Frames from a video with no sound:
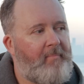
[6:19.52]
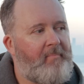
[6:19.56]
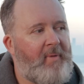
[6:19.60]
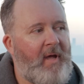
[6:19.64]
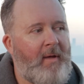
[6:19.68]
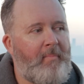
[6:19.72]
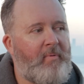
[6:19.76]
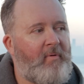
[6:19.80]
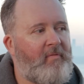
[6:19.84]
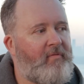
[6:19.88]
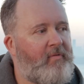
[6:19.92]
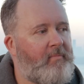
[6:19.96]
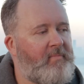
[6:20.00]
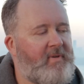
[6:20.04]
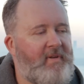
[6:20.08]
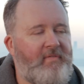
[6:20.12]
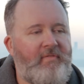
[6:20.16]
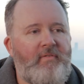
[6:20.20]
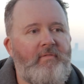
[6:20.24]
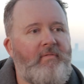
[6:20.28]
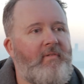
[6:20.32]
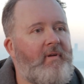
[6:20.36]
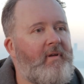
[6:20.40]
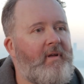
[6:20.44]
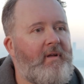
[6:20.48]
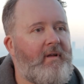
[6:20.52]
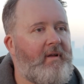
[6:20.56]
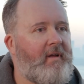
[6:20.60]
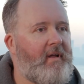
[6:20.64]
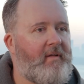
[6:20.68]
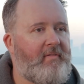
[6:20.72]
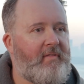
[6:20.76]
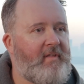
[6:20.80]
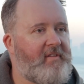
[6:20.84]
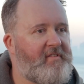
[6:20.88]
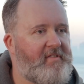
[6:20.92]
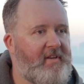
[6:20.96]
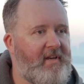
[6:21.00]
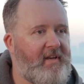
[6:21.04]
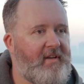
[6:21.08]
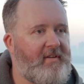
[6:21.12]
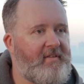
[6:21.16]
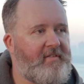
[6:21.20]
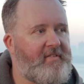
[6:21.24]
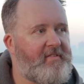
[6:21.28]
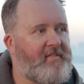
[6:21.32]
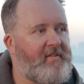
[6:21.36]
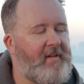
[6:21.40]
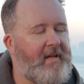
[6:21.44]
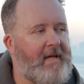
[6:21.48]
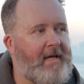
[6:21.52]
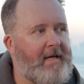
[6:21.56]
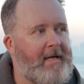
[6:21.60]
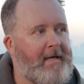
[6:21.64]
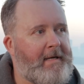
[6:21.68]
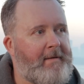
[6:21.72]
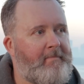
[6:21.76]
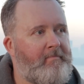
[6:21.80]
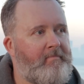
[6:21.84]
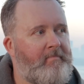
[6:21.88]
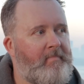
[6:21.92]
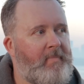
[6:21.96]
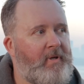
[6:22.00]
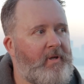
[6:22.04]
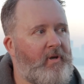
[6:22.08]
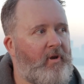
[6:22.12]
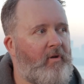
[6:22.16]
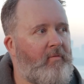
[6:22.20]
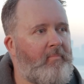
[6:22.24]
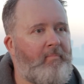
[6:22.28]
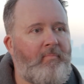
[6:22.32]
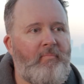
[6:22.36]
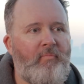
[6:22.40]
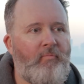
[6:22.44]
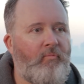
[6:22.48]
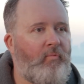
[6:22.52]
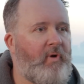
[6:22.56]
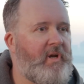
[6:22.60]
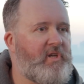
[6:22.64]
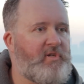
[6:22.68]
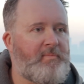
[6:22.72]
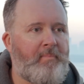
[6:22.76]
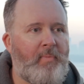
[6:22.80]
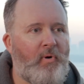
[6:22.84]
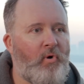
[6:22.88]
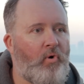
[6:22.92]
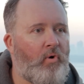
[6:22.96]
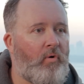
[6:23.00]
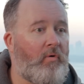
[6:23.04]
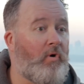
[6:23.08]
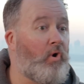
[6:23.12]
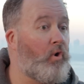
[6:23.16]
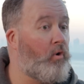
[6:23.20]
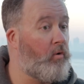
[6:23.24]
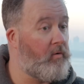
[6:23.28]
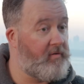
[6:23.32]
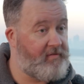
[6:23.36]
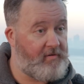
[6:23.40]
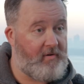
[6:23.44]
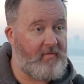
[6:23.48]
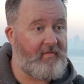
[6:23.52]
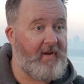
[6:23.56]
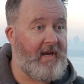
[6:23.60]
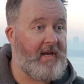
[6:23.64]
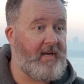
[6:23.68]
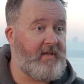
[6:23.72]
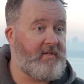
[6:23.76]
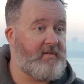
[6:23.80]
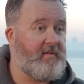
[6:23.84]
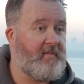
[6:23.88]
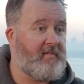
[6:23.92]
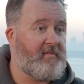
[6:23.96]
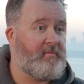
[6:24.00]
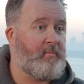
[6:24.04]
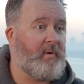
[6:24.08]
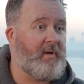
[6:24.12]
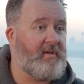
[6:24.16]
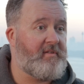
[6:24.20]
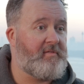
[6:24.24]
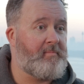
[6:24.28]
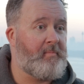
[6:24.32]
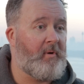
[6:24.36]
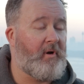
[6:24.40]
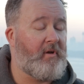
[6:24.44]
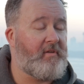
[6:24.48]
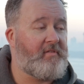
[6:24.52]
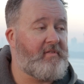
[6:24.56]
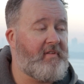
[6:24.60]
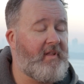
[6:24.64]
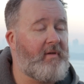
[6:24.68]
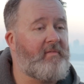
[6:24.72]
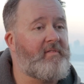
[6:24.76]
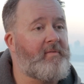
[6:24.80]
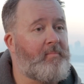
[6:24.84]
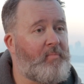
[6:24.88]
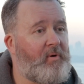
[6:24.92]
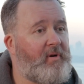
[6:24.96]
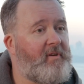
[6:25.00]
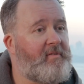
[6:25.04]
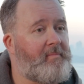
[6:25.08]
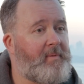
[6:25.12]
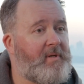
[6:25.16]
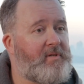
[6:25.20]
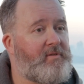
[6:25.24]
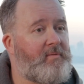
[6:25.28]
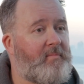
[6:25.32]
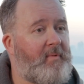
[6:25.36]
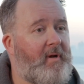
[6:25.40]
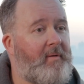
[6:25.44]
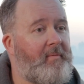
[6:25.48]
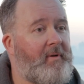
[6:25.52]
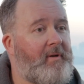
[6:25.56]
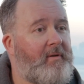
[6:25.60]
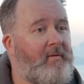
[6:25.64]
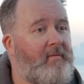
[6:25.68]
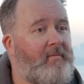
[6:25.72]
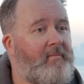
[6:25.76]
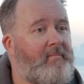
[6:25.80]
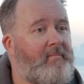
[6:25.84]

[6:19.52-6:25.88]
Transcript: people from different ethnicities, rich, poor, all sort of heading to this one spot. So that was a pretty special moment.